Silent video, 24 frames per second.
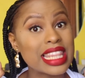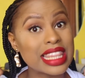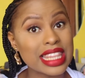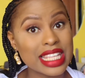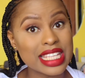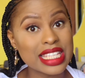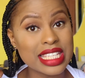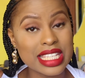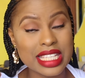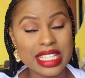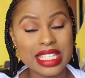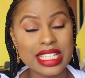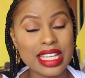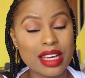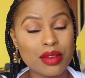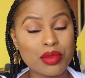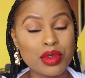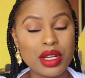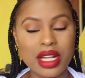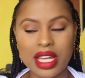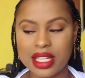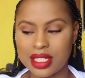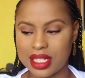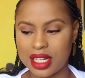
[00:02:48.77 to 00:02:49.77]
I'm
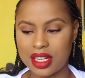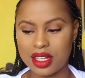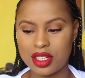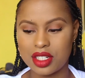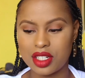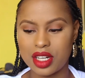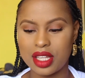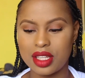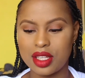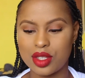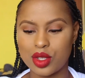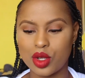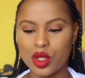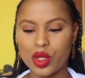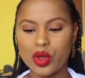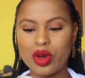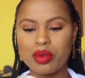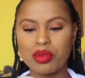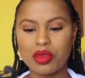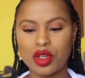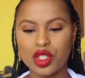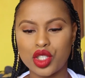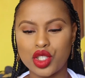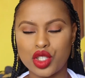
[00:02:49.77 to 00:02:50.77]
really excited to try this, although
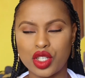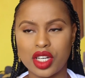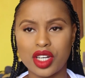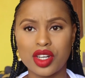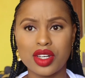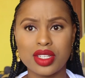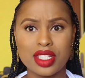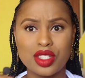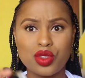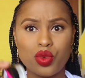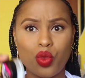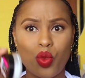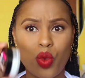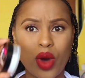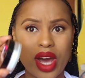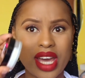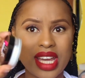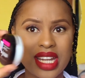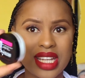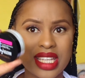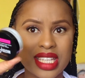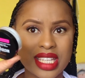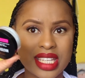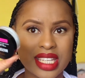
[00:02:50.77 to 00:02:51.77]
I'm not sure because it's
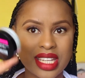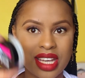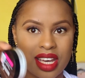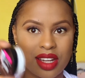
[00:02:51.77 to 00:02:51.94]
white.